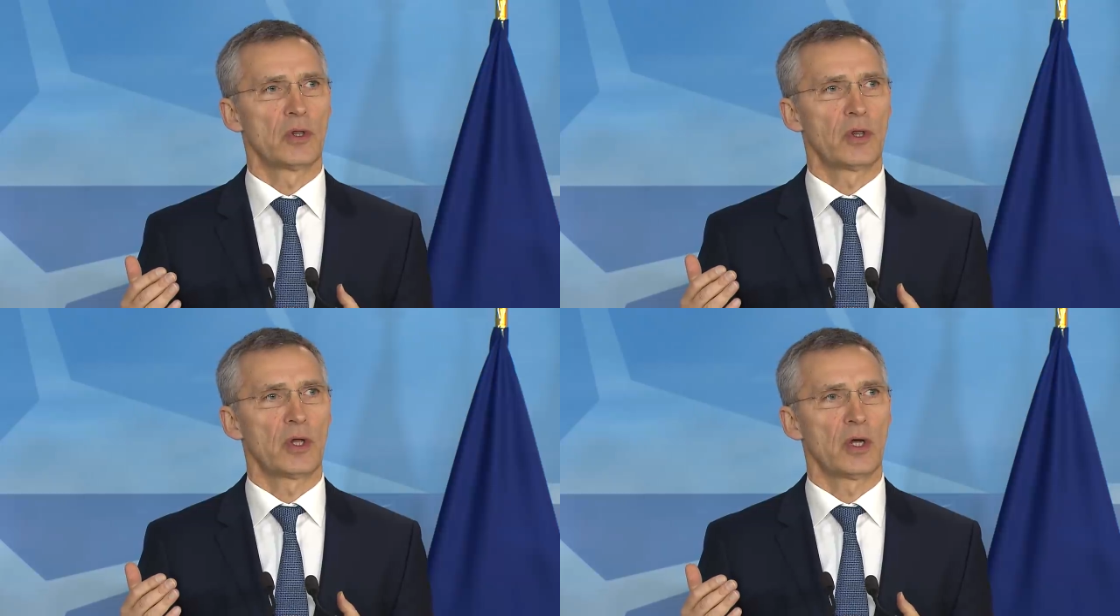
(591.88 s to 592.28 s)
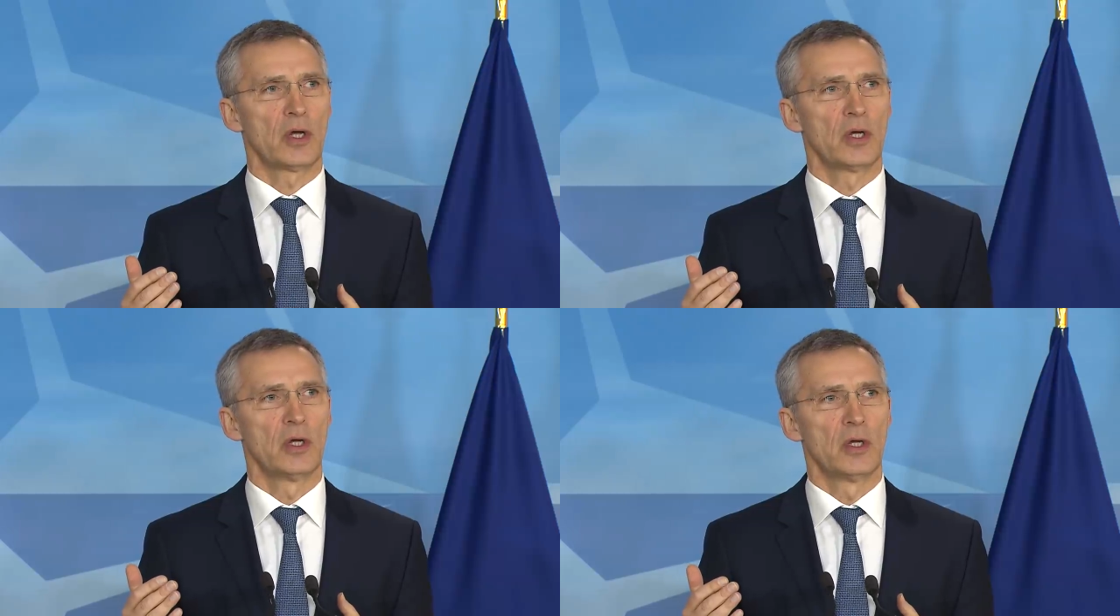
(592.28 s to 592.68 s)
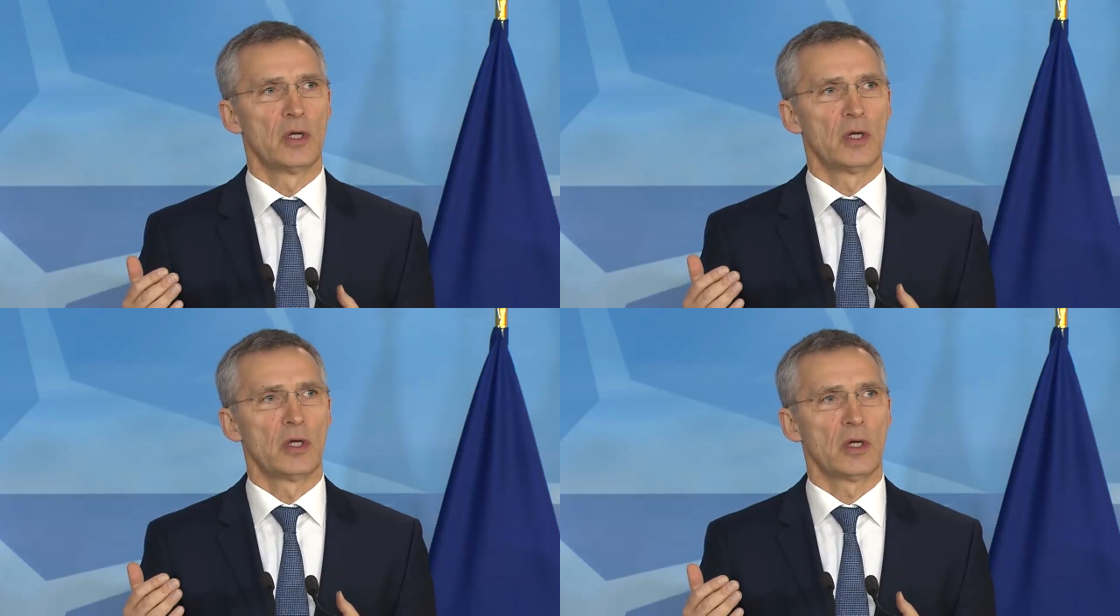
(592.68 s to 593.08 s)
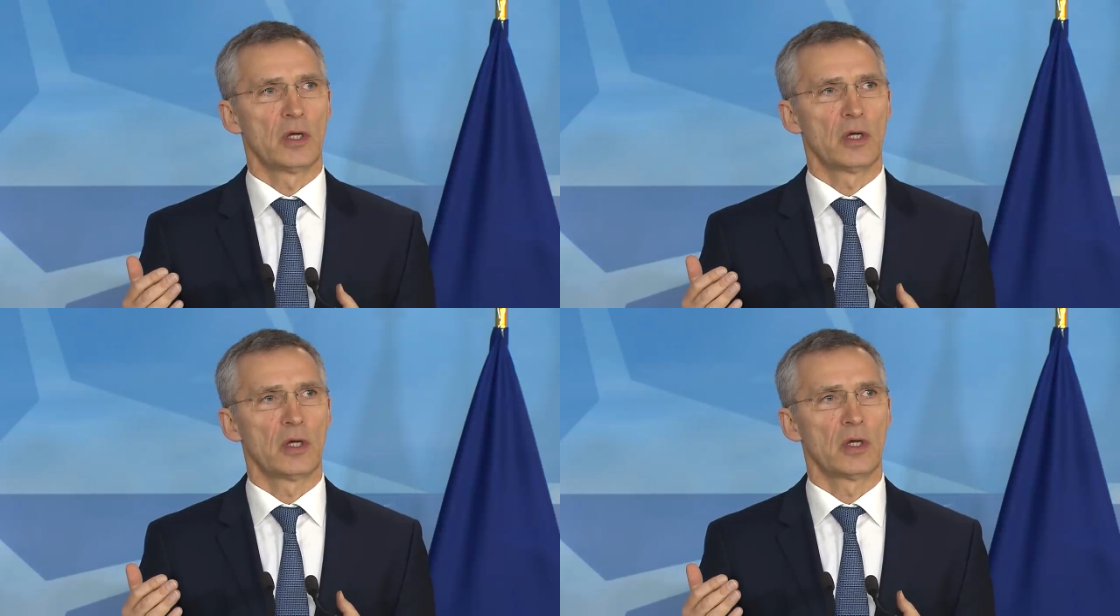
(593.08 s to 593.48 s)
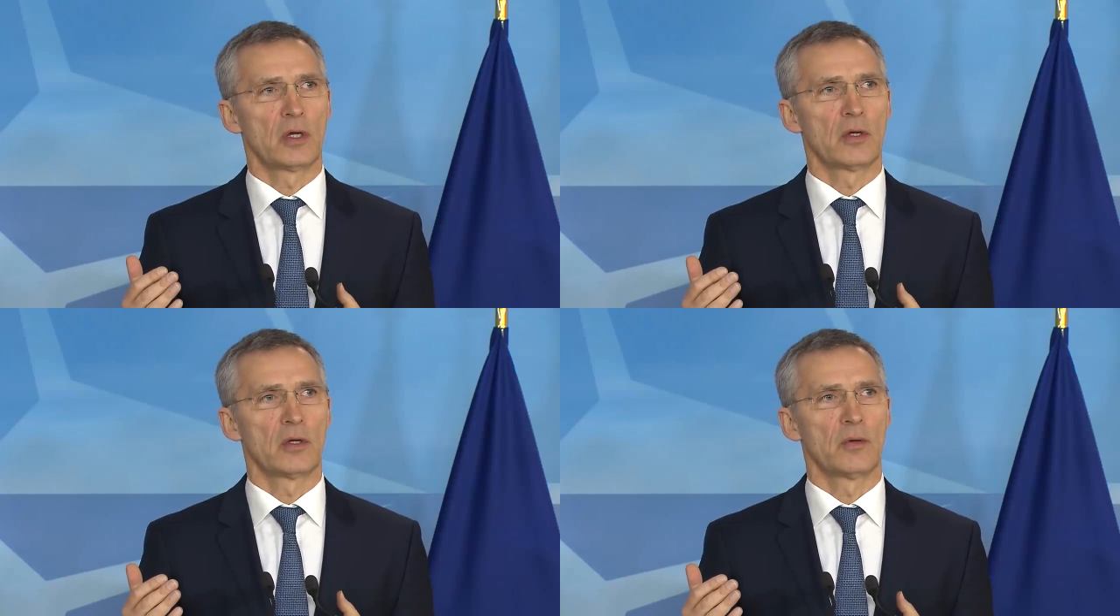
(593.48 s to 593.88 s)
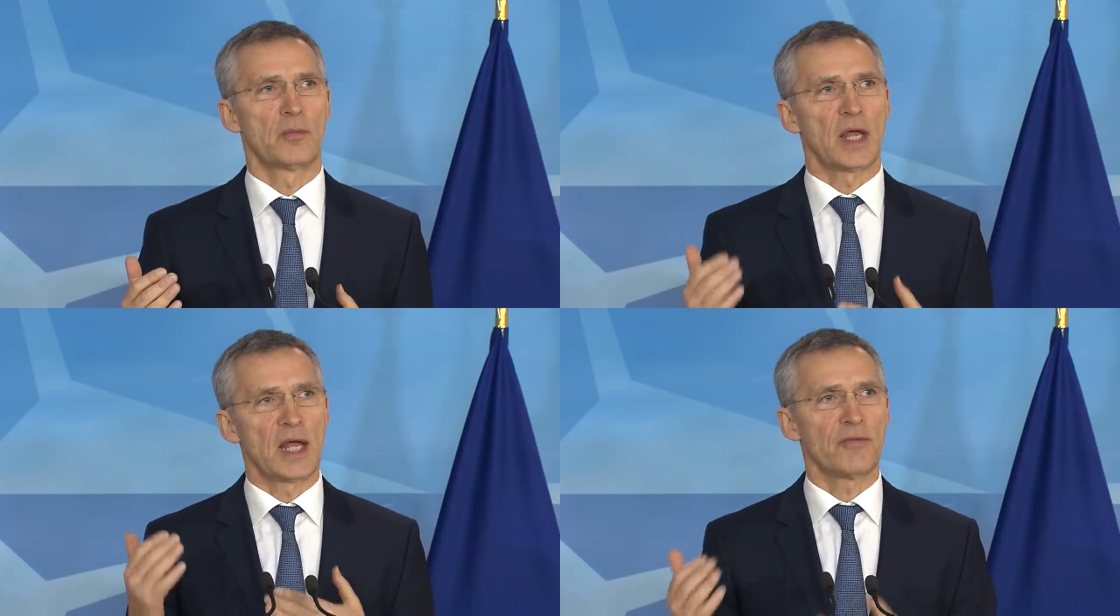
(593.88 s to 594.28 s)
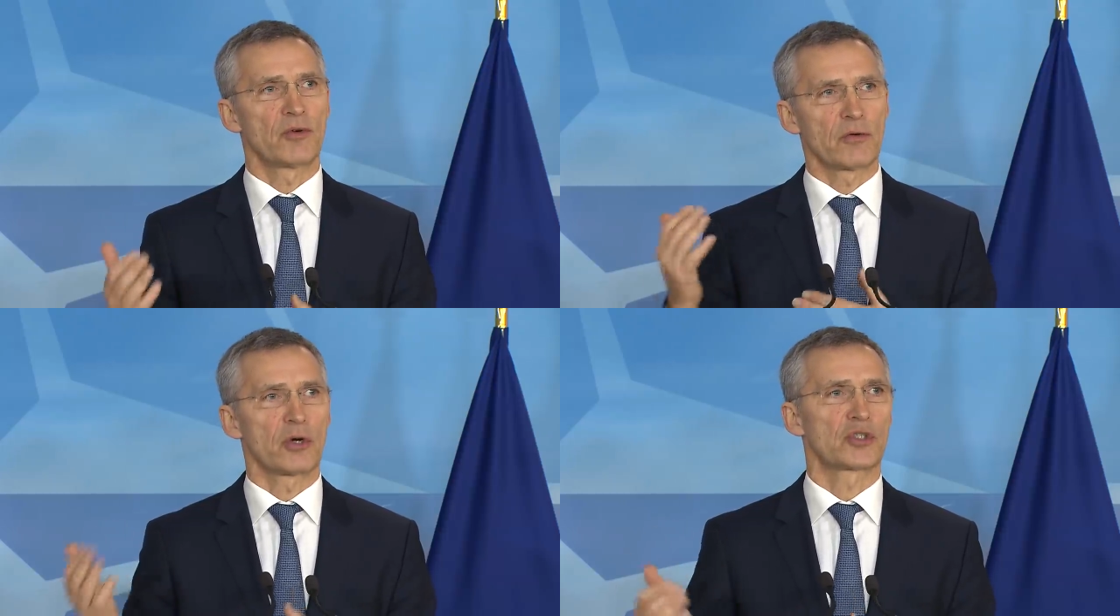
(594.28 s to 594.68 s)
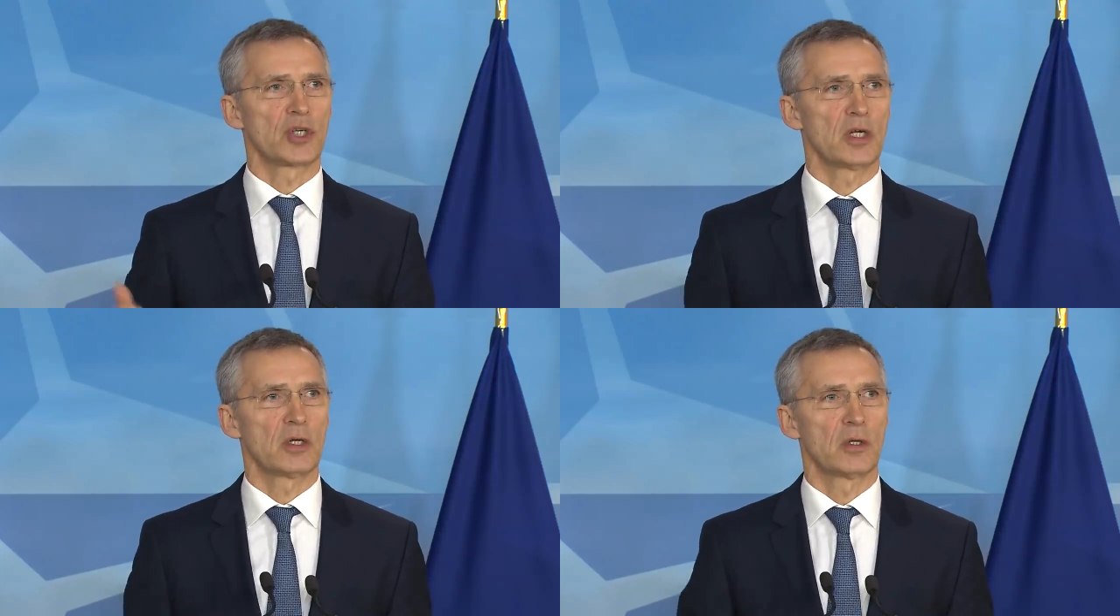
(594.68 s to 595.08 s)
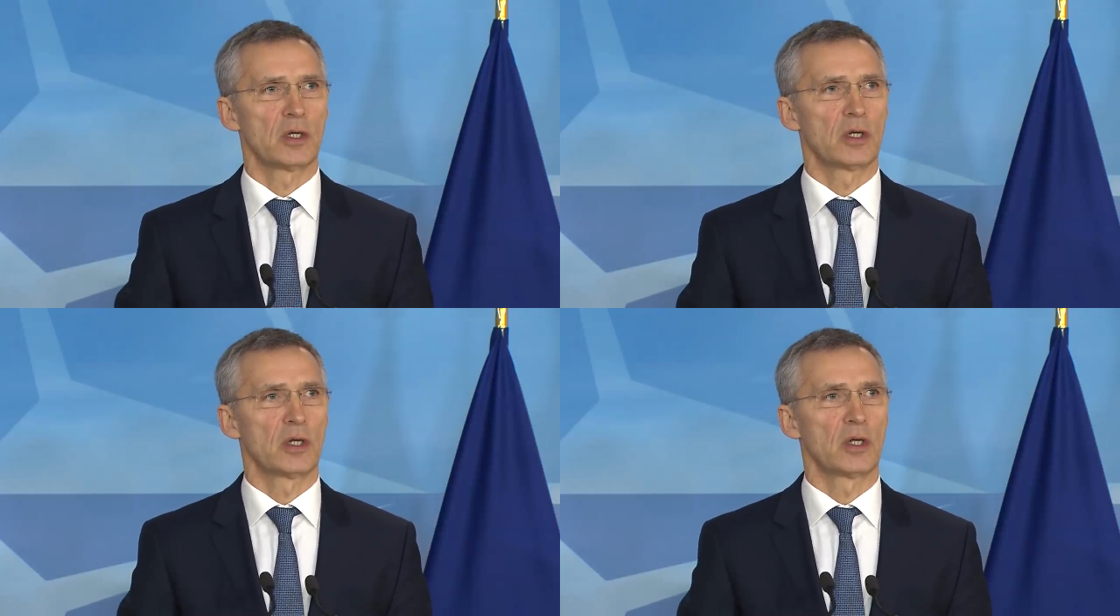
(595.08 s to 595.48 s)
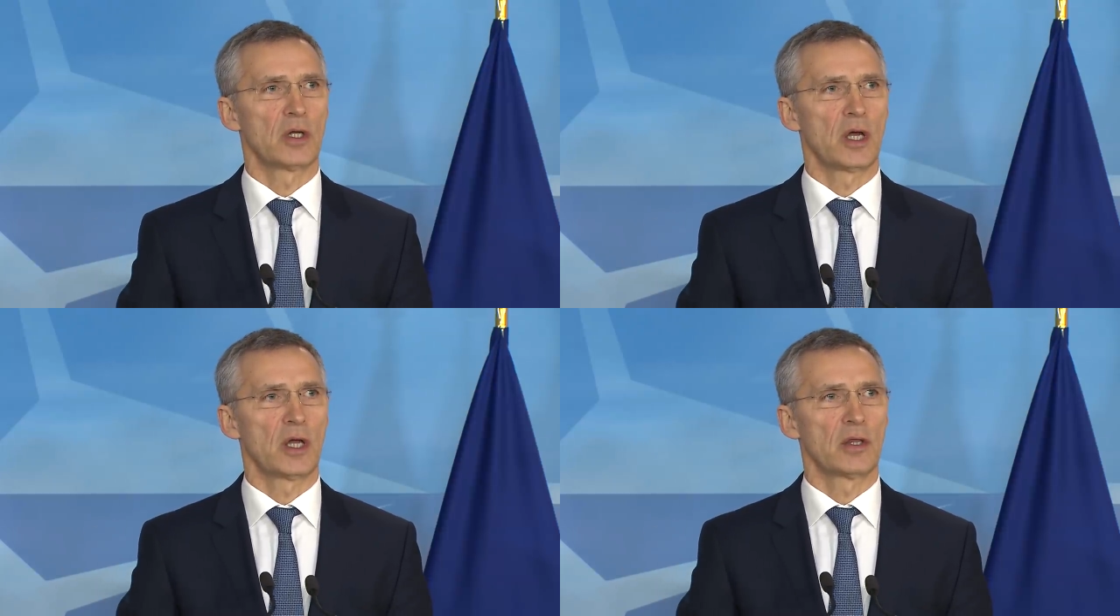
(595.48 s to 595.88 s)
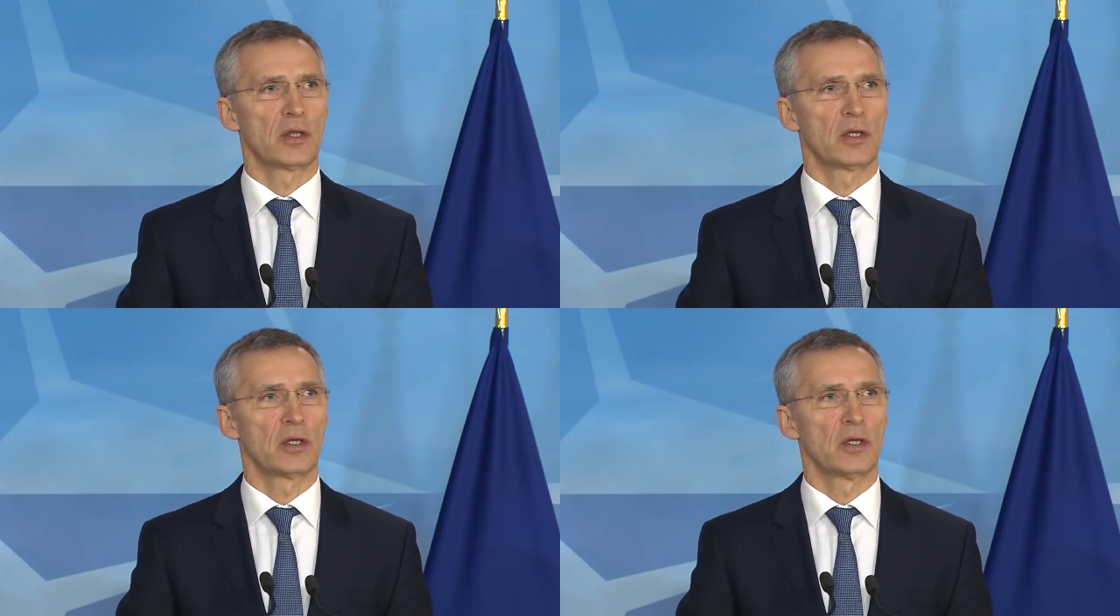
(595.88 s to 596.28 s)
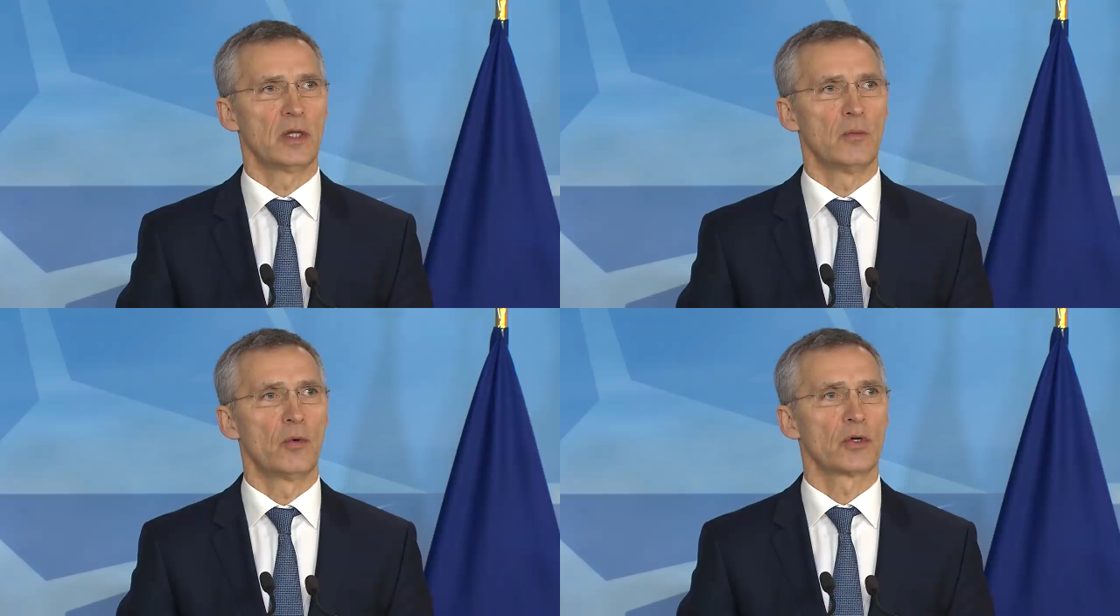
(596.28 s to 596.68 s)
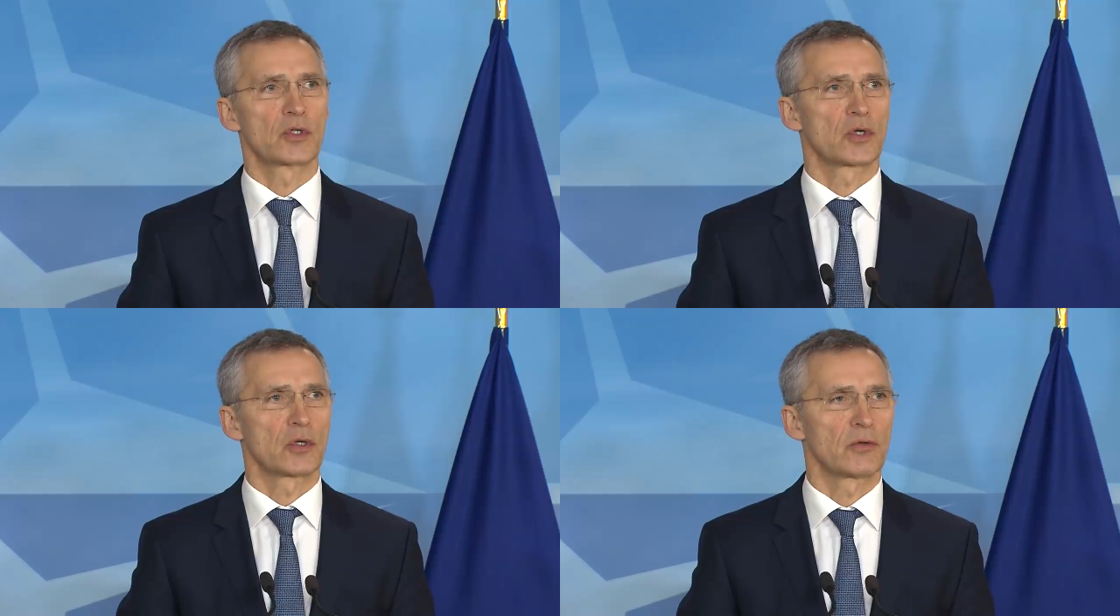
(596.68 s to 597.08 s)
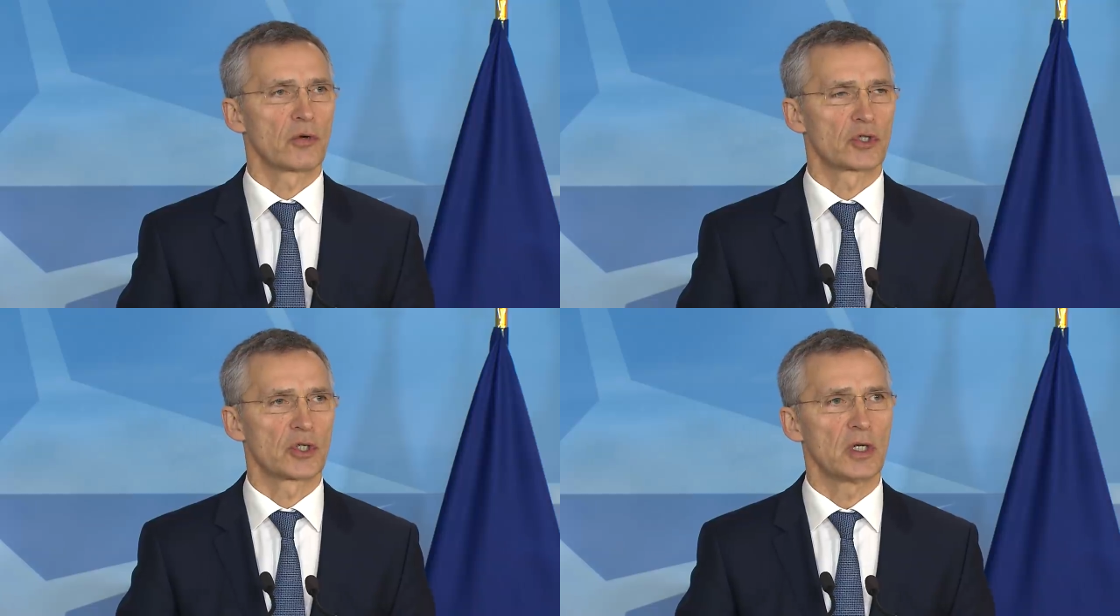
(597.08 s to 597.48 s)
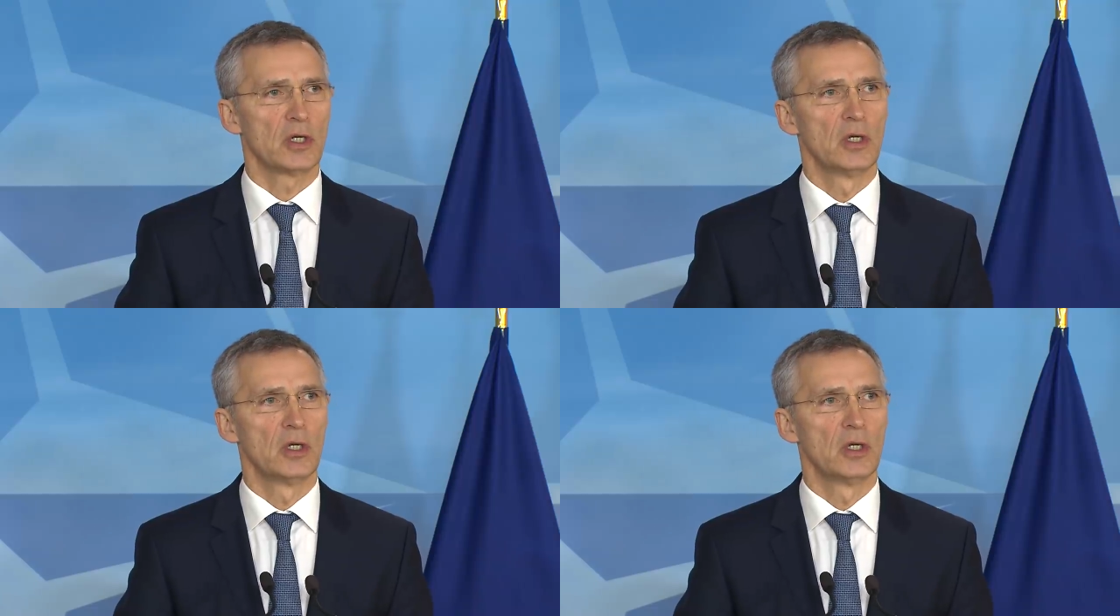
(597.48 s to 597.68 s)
the behavior of Russia and a more assertive Russia,